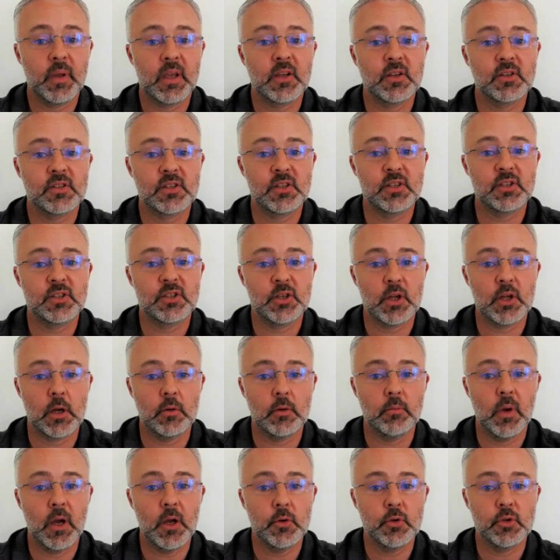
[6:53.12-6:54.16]
because there's no
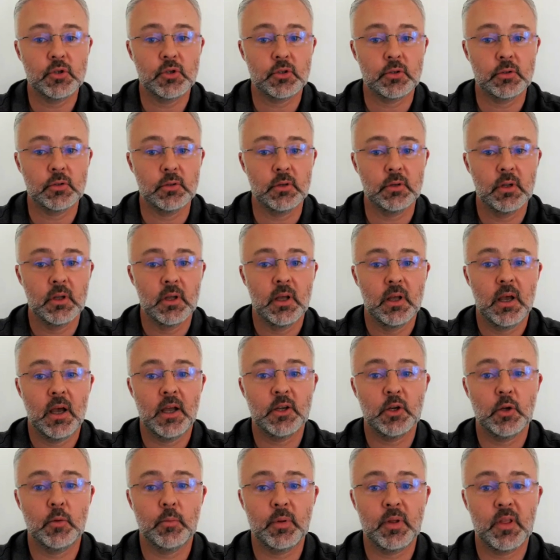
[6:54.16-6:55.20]
motion
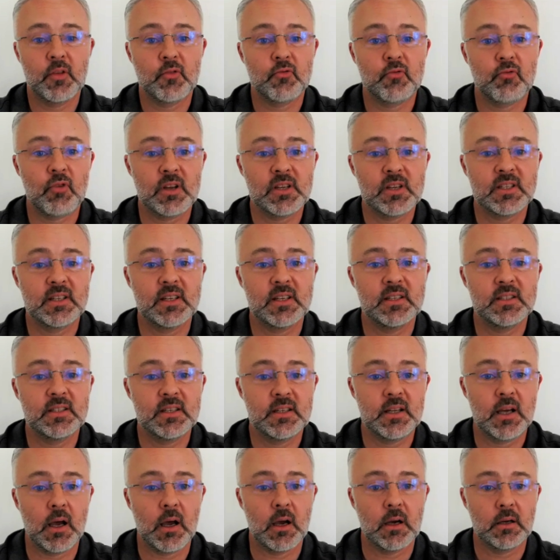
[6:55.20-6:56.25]
and you'll be thrust into
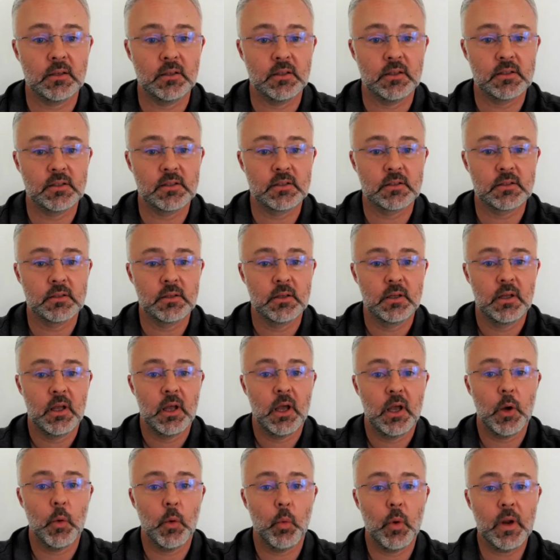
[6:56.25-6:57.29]
darkness.
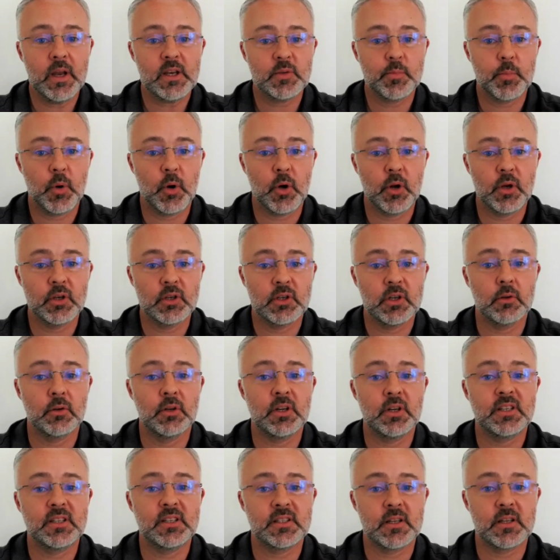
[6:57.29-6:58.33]
At which point you'll
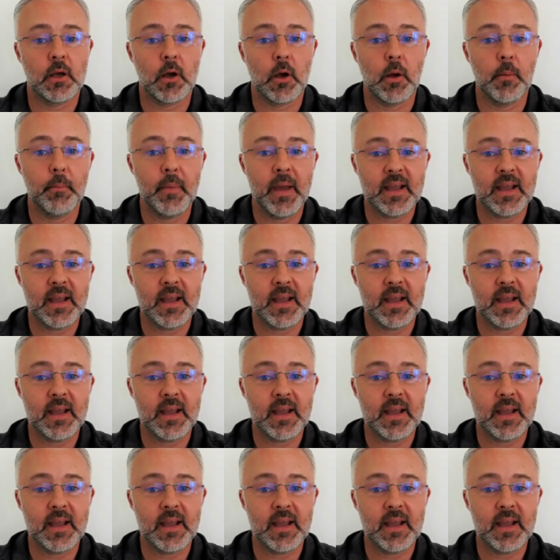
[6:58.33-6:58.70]
need to start a